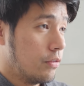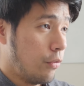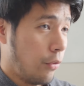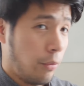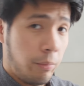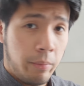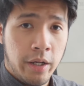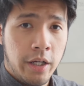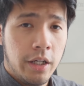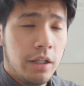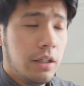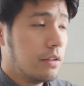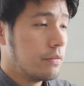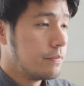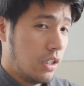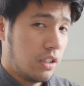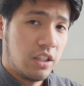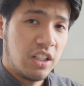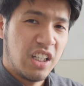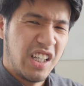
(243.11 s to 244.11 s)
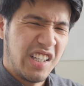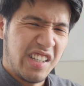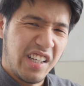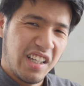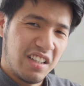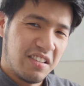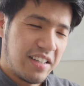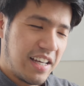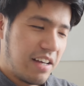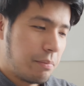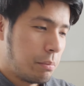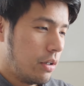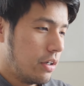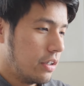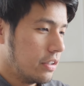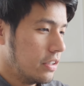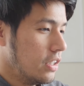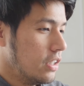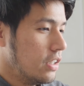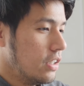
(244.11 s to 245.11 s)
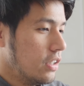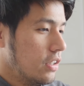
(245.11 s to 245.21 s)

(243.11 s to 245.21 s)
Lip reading: for me. I think I nailed that part.